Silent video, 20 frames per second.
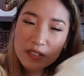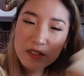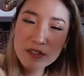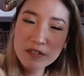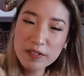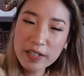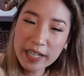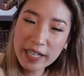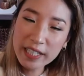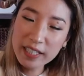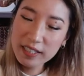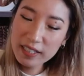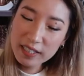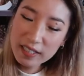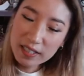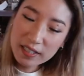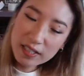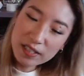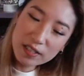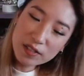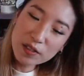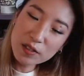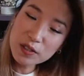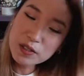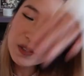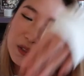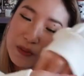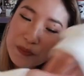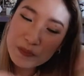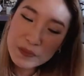right
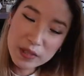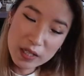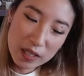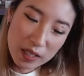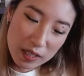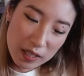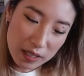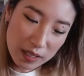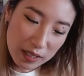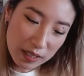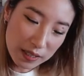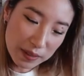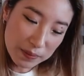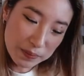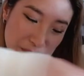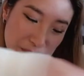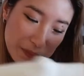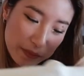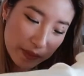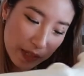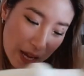so um,